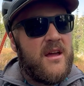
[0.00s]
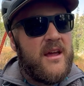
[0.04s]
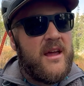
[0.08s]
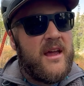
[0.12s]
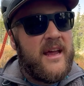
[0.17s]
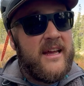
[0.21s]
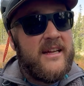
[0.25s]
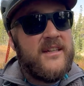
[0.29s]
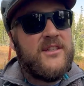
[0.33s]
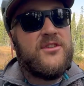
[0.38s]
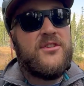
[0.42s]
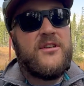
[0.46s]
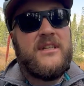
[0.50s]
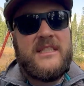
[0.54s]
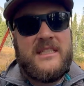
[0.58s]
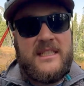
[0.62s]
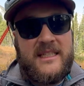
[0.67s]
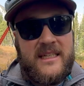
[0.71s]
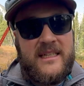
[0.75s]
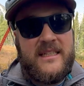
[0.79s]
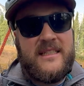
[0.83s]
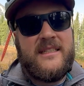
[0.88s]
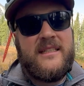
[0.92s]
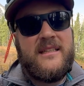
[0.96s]

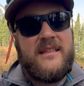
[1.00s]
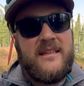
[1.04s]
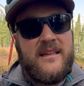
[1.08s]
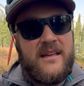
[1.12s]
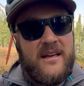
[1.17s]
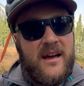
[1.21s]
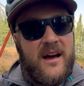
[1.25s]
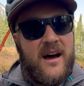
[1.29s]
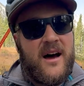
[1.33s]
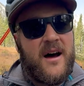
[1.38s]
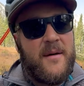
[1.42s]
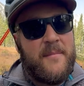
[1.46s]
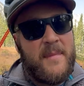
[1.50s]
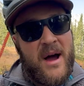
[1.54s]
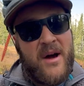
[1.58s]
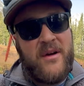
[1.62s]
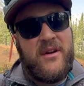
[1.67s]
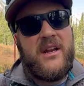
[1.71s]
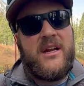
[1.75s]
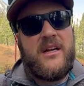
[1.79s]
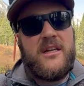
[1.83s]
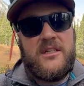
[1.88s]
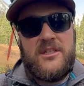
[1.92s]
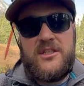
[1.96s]
interesting
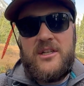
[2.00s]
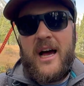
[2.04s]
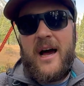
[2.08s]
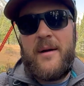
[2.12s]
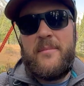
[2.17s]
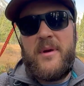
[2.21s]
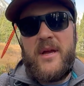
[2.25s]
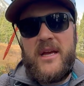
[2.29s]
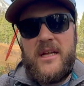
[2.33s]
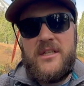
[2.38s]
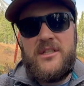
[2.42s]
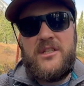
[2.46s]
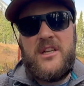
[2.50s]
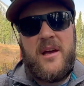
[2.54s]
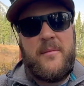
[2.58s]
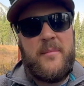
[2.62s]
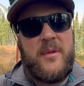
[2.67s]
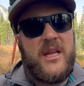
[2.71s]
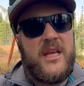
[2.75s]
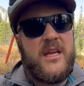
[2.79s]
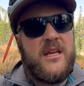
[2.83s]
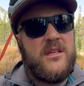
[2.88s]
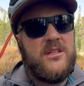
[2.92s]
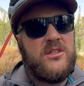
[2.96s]
mountaineering shop in
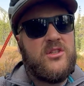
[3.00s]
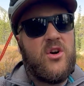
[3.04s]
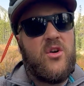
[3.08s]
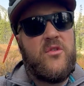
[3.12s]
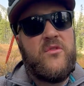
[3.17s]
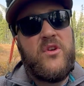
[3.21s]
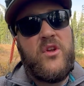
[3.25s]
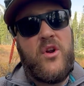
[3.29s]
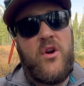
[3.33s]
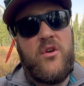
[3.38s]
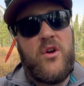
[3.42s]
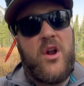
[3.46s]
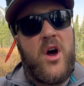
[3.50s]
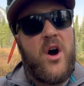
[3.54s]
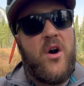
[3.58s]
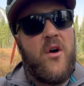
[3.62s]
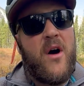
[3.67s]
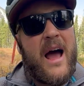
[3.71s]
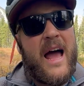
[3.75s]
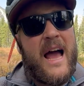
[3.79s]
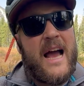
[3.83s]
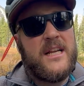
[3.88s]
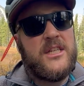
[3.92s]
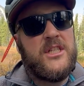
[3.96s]
Chamonix. So if you don't know,
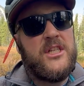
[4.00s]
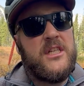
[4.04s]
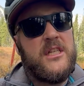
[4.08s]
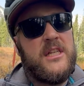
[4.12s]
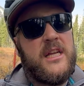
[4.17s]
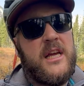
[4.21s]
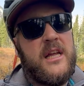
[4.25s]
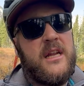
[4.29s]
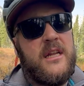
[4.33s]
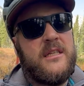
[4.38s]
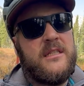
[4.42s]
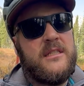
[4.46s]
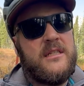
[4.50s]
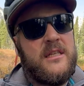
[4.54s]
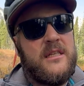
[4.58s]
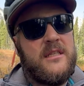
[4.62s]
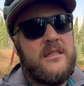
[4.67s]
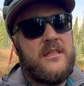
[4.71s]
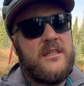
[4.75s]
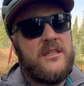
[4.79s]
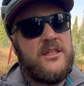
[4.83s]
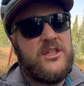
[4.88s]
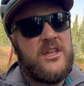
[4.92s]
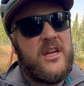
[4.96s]
I actually did a
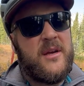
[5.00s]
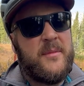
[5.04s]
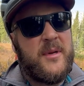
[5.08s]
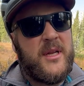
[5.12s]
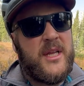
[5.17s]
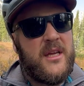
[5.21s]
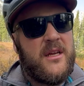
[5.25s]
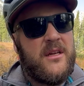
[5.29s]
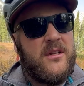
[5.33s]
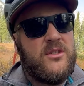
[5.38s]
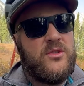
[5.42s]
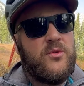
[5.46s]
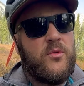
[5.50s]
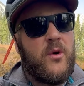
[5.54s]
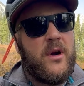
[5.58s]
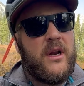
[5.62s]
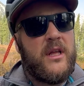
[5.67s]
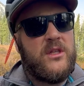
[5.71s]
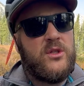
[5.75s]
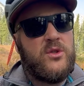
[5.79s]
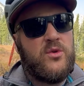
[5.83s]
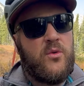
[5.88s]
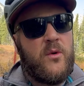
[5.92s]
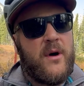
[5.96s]
season in Chamonix in
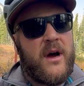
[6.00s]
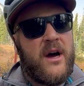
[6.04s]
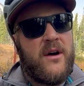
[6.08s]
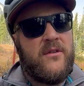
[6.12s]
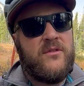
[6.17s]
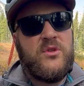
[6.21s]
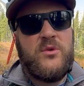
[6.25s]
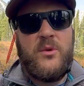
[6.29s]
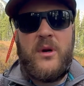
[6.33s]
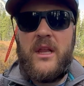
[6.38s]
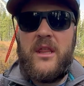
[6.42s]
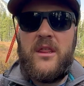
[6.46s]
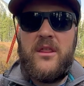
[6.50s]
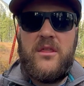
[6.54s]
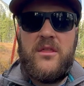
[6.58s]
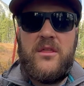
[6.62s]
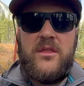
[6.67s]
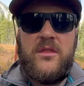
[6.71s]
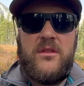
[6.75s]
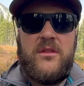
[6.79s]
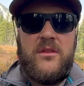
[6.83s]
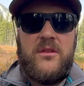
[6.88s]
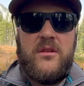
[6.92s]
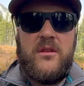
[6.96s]

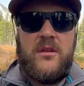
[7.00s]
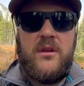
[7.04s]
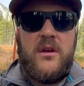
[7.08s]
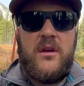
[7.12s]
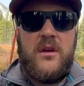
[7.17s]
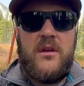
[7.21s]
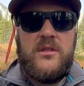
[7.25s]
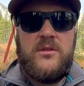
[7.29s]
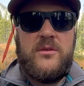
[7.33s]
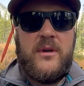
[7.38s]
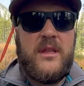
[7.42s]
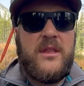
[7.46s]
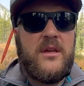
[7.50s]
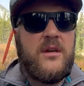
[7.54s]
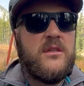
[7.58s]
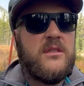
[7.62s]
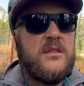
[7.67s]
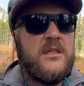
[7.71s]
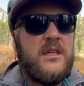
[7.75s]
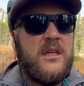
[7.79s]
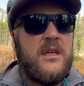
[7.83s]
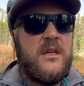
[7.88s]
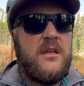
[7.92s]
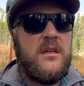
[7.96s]

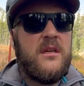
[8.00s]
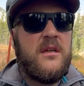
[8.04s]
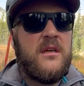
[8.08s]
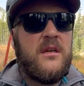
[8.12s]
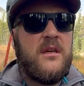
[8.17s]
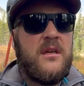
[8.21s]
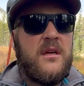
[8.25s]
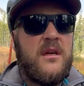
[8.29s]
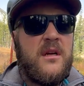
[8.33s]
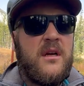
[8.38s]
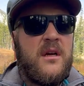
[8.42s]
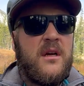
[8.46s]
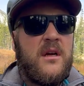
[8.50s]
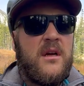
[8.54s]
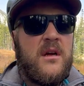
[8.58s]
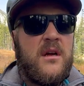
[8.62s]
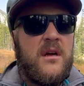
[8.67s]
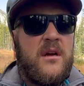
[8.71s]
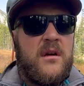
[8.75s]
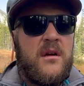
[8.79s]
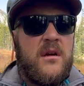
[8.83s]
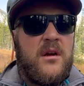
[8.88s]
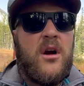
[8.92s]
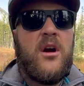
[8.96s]
2013?
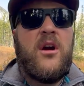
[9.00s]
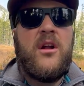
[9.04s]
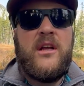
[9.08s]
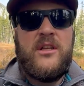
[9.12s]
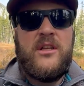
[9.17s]
Early